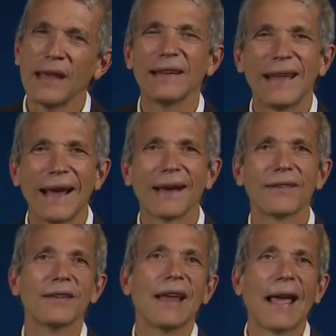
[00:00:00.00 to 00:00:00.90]
lacks
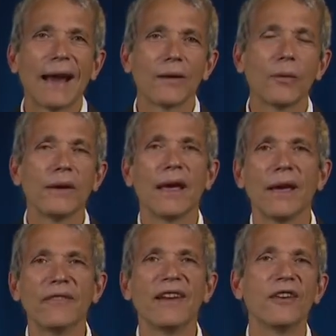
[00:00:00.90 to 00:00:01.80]
an adequate
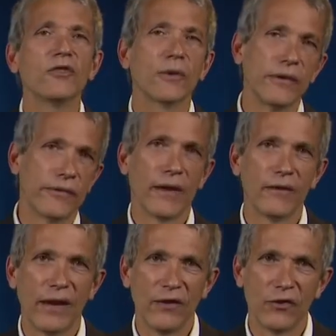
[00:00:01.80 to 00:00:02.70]
evidentiary
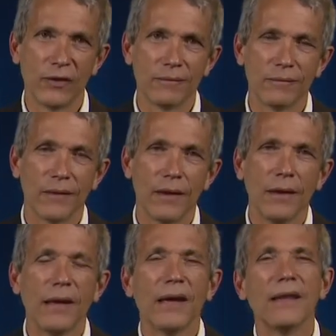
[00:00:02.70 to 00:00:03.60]
foundation.
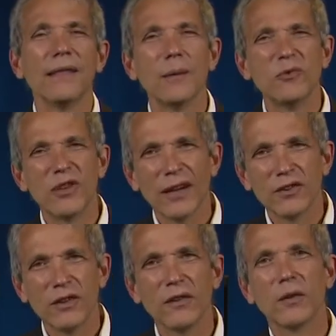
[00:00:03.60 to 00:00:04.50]
The
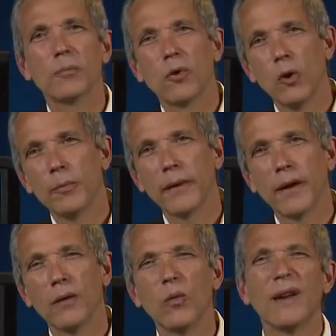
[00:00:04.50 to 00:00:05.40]
objection is
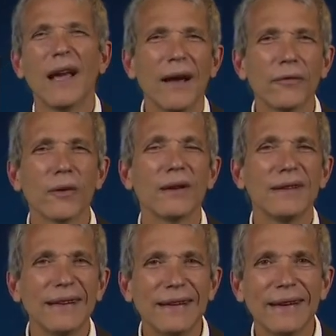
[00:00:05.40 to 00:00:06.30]
appropriate whenever a
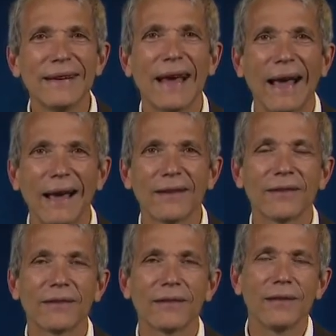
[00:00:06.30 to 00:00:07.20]
litigant
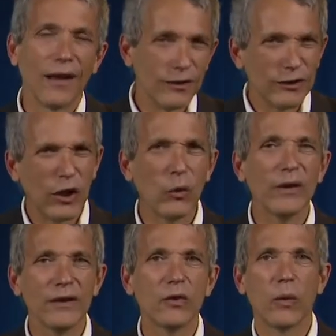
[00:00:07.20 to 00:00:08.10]
asks a
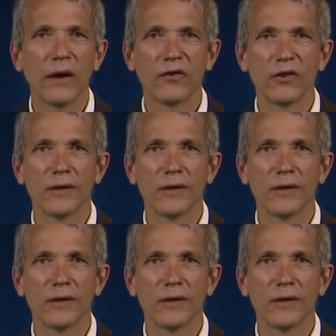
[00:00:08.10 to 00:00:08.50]
loaded question.